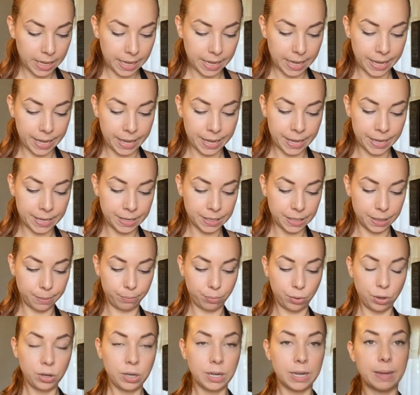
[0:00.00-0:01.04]
And the
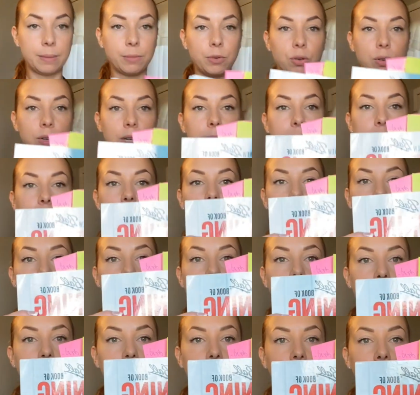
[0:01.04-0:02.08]
book I'm going to be
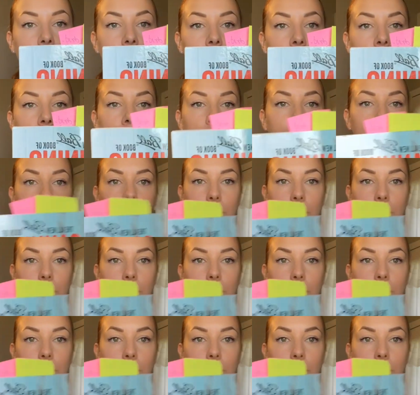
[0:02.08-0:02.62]
using here,